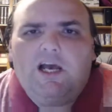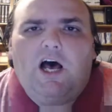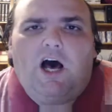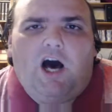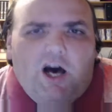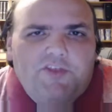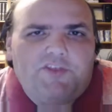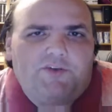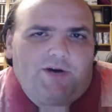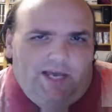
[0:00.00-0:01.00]

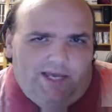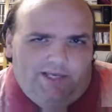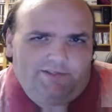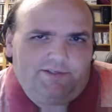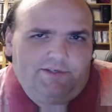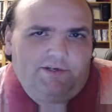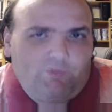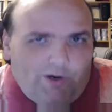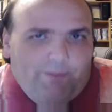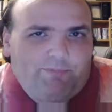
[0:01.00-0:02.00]
authorized
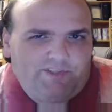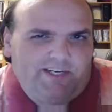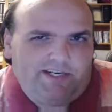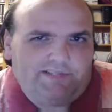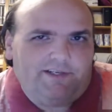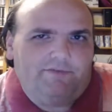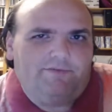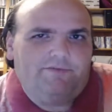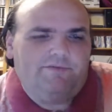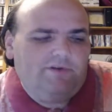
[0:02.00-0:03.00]
representative.
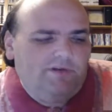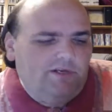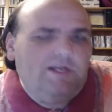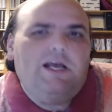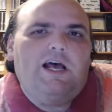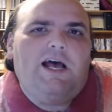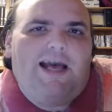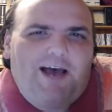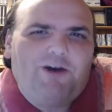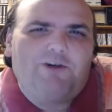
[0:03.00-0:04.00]

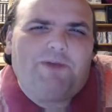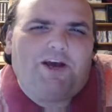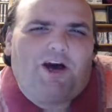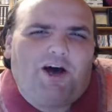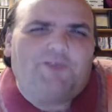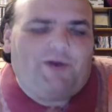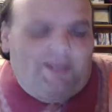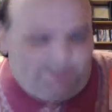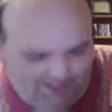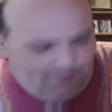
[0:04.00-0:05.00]
How am I
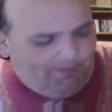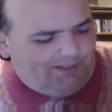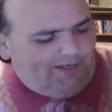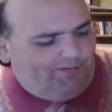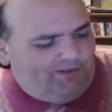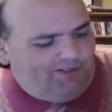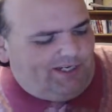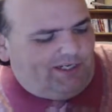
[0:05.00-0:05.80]
authorized? Think about that for a second.